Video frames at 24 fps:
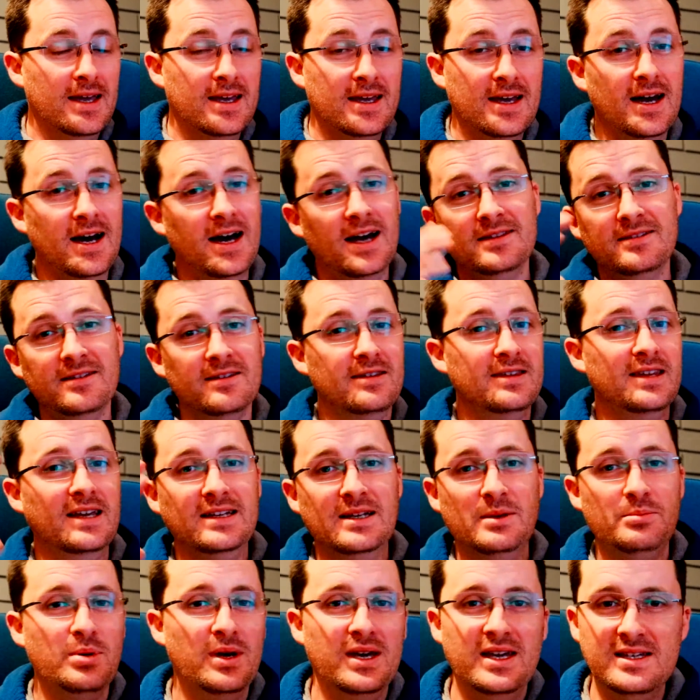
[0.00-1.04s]
cut the
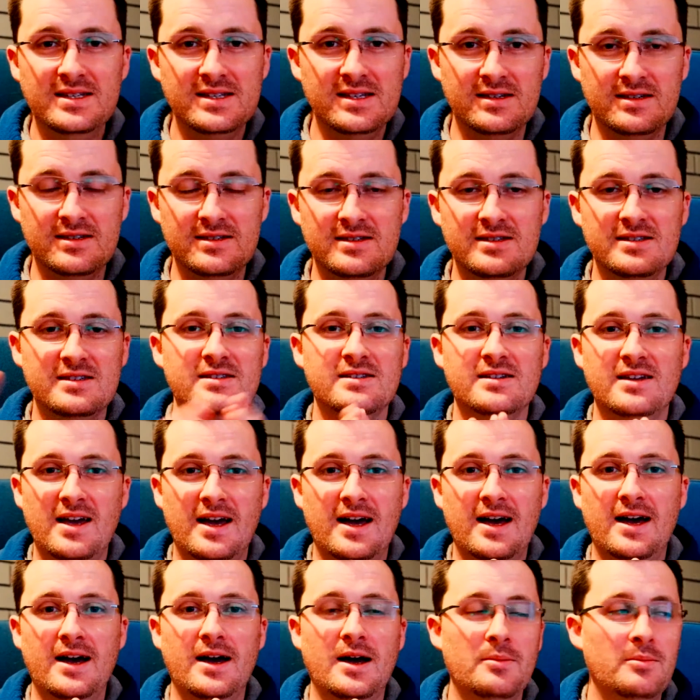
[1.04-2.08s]
thing to pieces
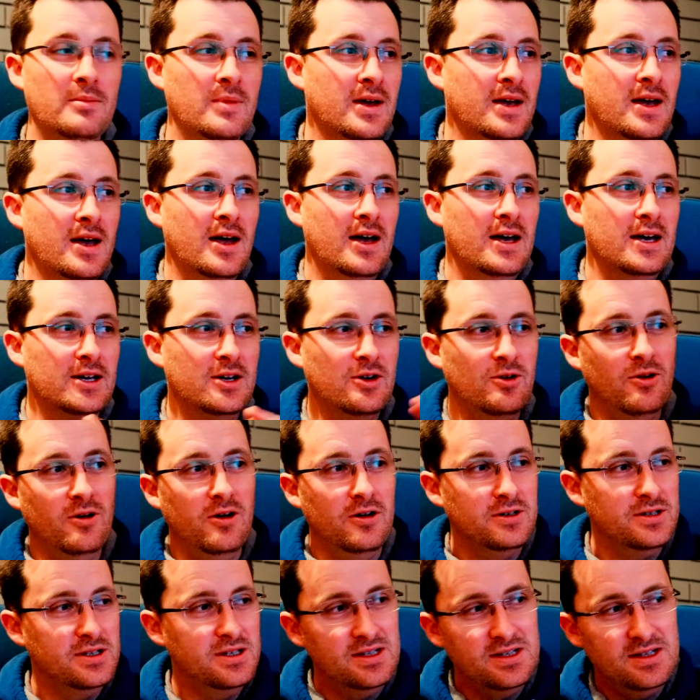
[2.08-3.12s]

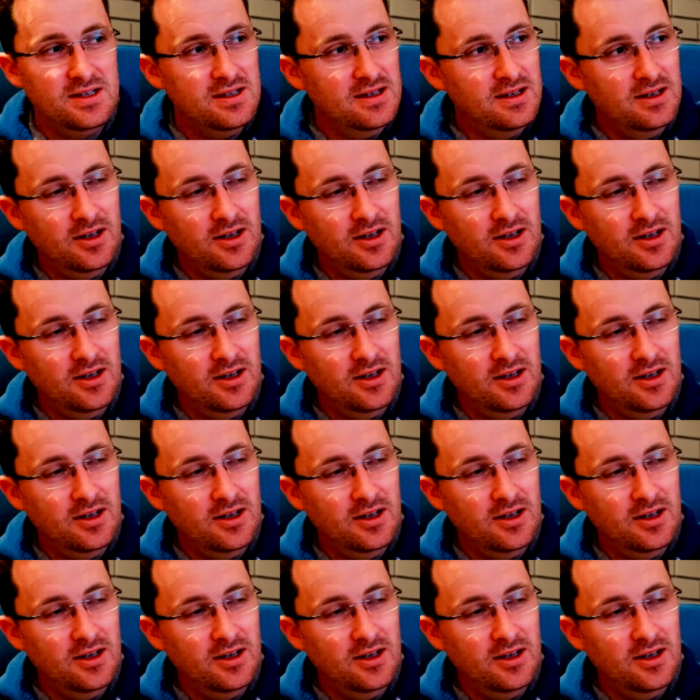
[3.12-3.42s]
across,